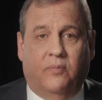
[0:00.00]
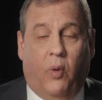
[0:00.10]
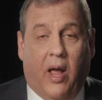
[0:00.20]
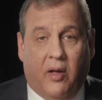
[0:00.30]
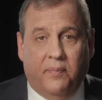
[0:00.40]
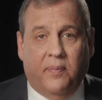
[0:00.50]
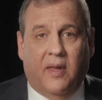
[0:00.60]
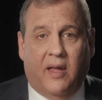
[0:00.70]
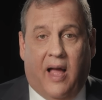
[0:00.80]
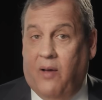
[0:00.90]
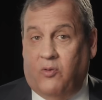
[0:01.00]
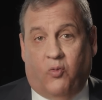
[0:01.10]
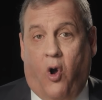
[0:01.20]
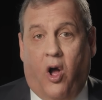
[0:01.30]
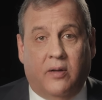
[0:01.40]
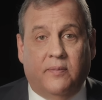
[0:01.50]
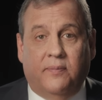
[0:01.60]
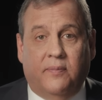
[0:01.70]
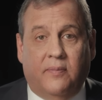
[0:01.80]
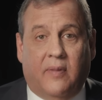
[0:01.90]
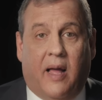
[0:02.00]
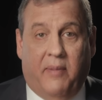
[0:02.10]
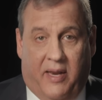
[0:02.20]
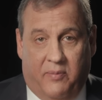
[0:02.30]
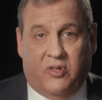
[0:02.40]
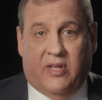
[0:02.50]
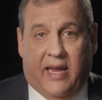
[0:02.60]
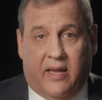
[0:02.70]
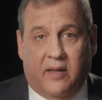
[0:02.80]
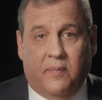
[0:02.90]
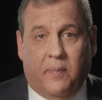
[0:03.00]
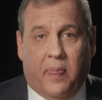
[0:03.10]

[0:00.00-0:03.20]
Well, I was wrong. I made a mistake.